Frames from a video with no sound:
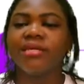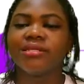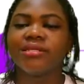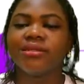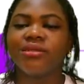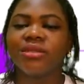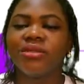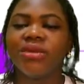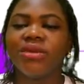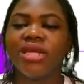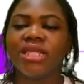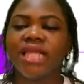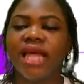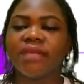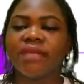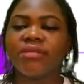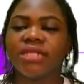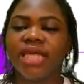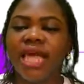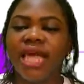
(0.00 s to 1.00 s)
So 3
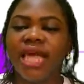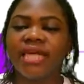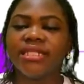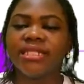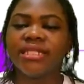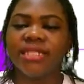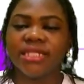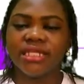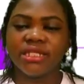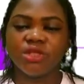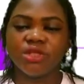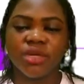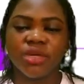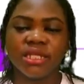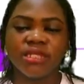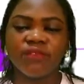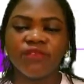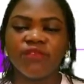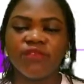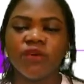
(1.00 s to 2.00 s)
times 8 is
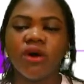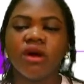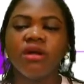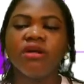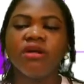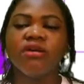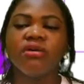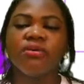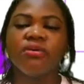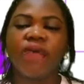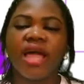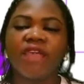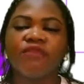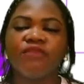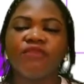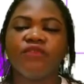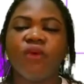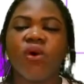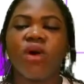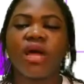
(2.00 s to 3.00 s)
24. Write
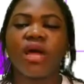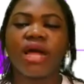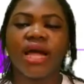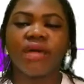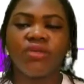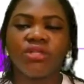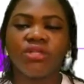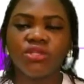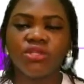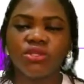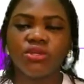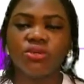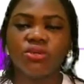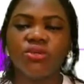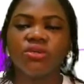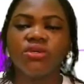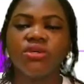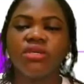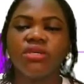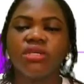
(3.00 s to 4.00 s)
4, carry 2.
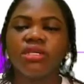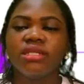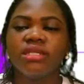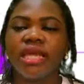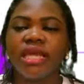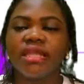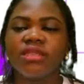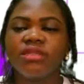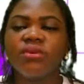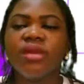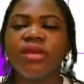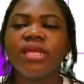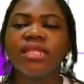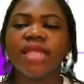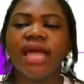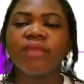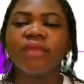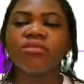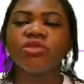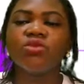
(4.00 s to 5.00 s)
Then 3
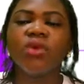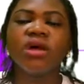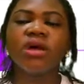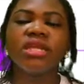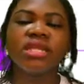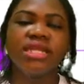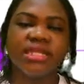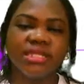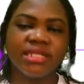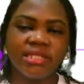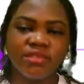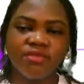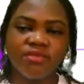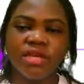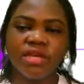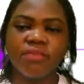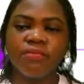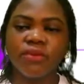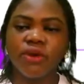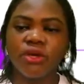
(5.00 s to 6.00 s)
times 1 is
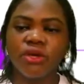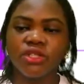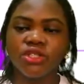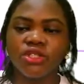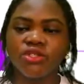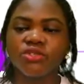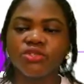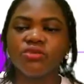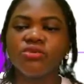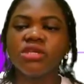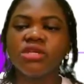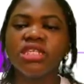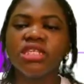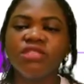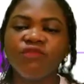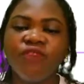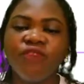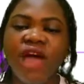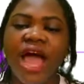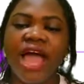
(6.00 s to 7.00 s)
3 plus 2
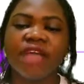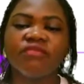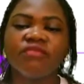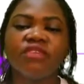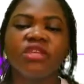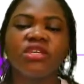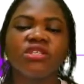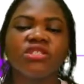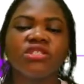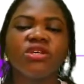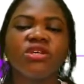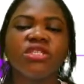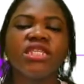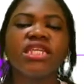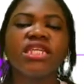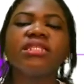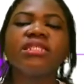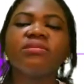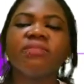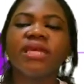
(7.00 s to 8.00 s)
is 5. So
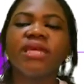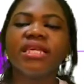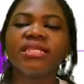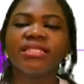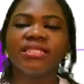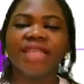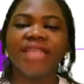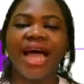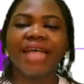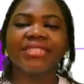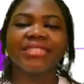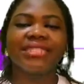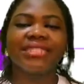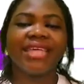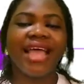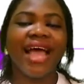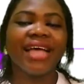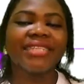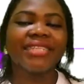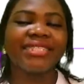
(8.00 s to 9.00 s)
this means that
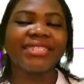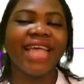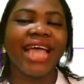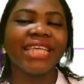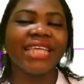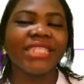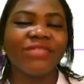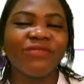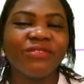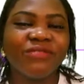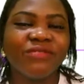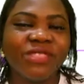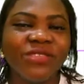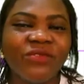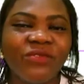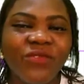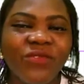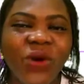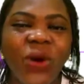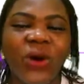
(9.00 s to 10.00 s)
the answer is
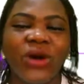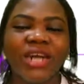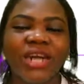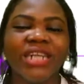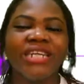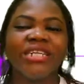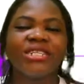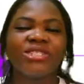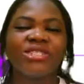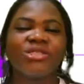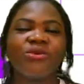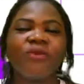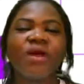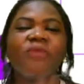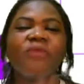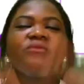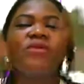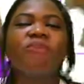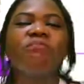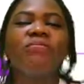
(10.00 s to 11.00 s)
54. So
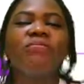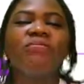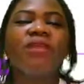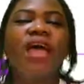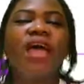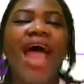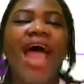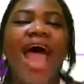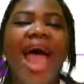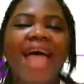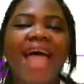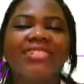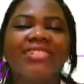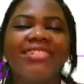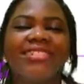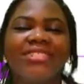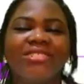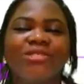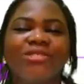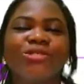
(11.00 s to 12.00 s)
when we add
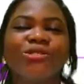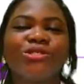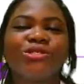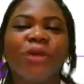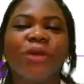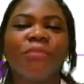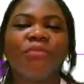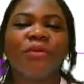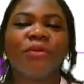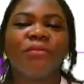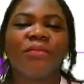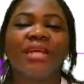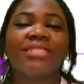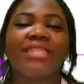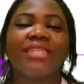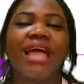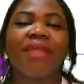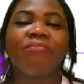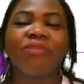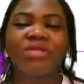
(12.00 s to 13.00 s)
the two top numbers
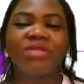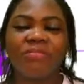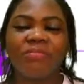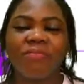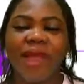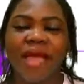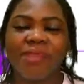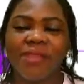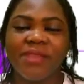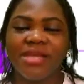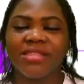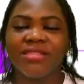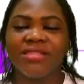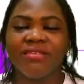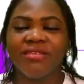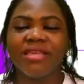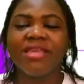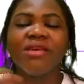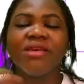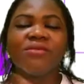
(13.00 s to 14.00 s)
and multiply by
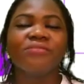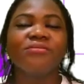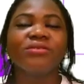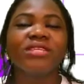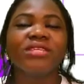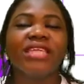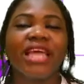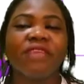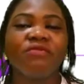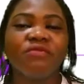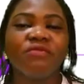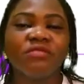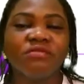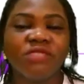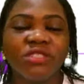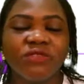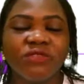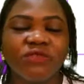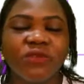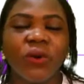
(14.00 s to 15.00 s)
3, we get
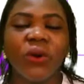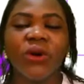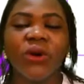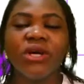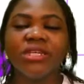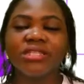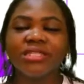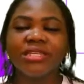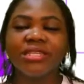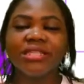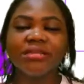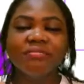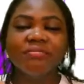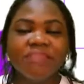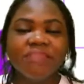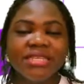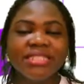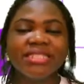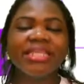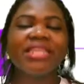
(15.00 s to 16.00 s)
54. So the
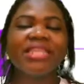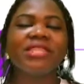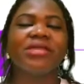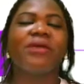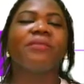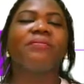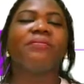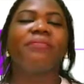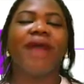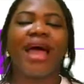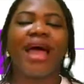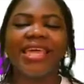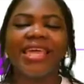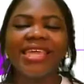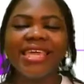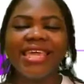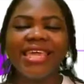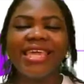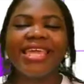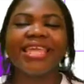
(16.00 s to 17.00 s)
missing number
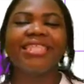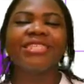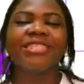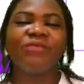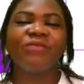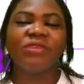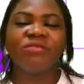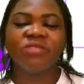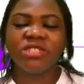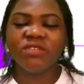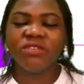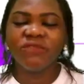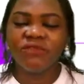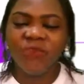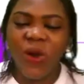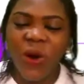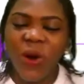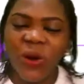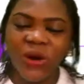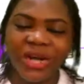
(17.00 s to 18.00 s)
is
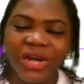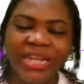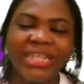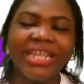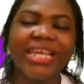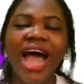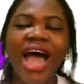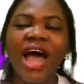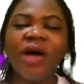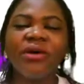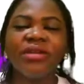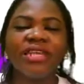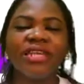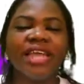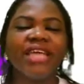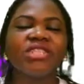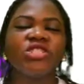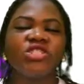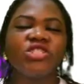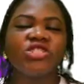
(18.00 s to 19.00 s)
54. Now
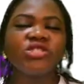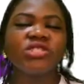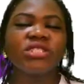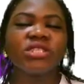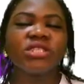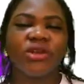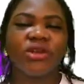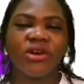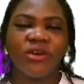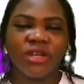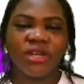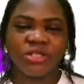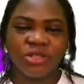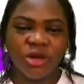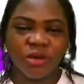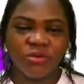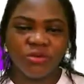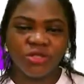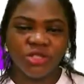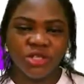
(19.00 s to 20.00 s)
let's choose the correct
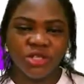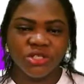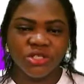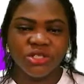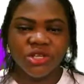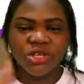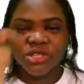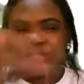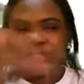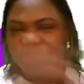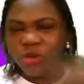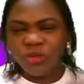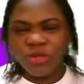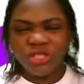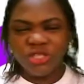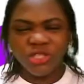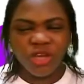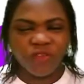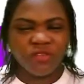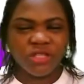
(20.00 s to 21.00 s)
option. So
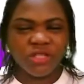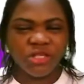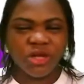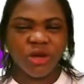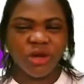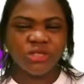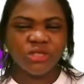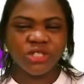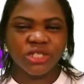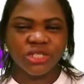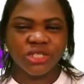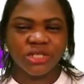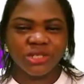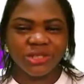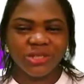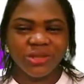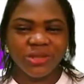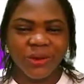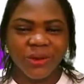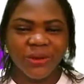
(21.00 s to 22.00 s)
which of these options
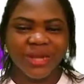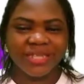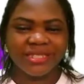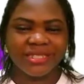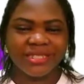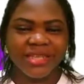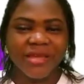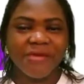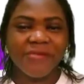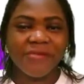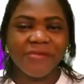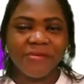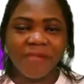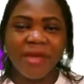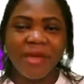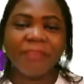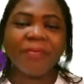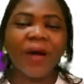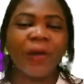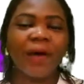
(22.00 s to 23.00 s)
is correct?
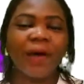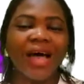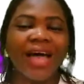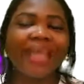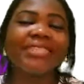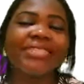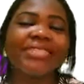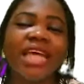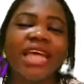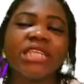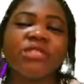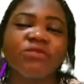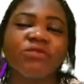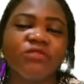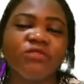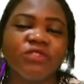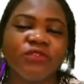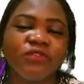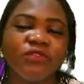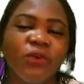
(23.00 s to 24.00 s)
Remember our answer is
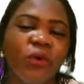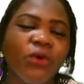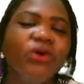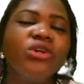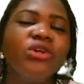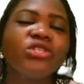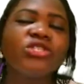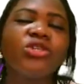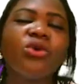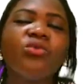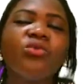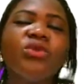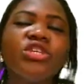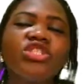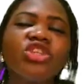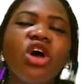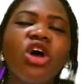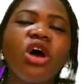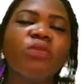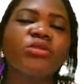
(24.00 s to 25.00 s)
54. So which
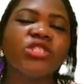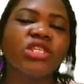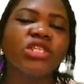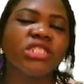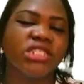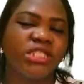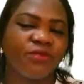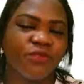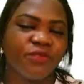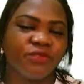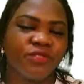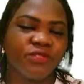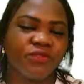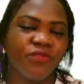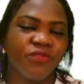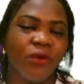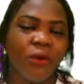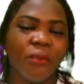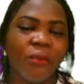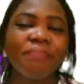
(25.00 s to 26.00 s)
option is
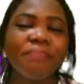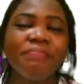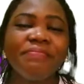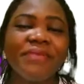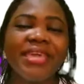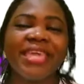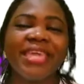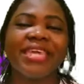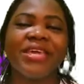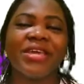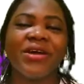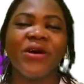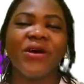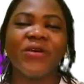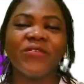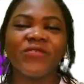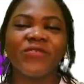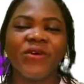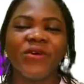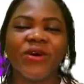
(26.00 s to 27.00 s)
54? B,
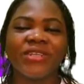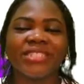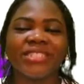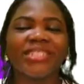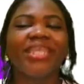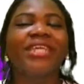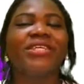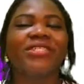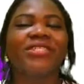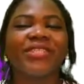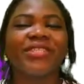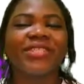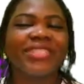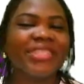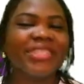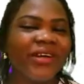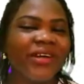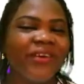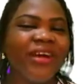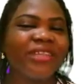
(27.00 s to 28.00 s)
of course. So
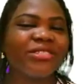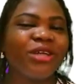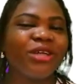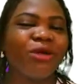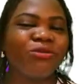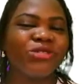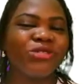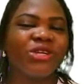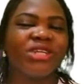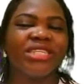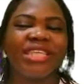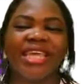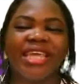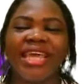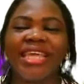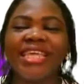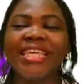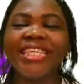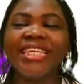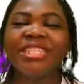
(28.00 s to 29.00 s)
the correct option here
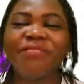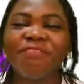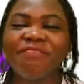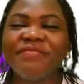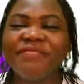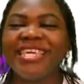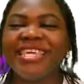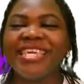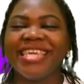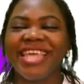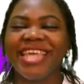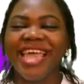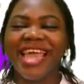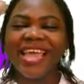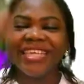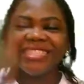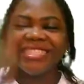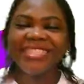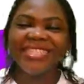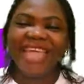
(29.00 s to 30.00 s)
is B.
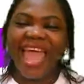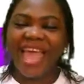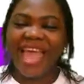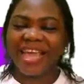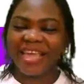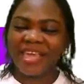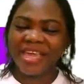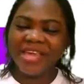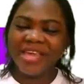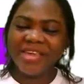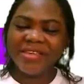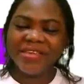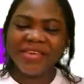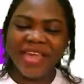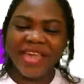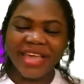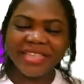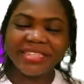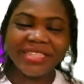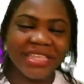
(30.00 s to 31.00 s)
Check. You
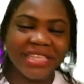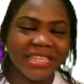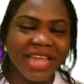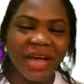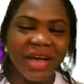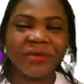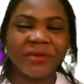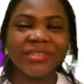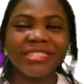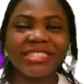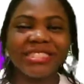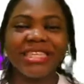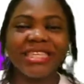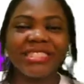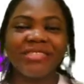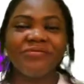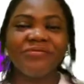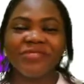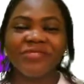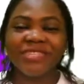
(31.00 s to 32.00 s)
can see that
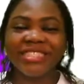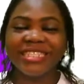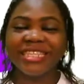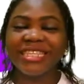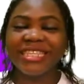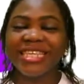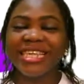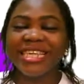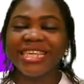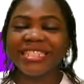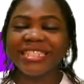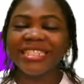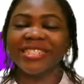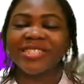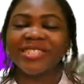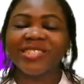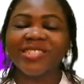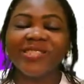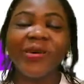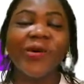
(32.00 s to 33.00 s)
quantitative reasoning is
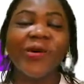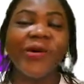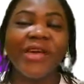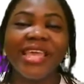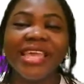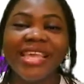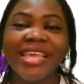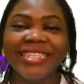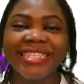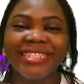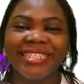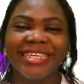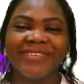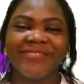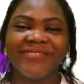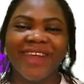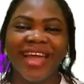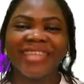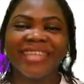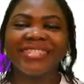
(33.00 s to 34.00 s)
so easy,
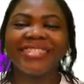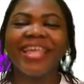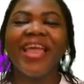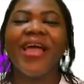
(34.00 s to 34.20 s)
right?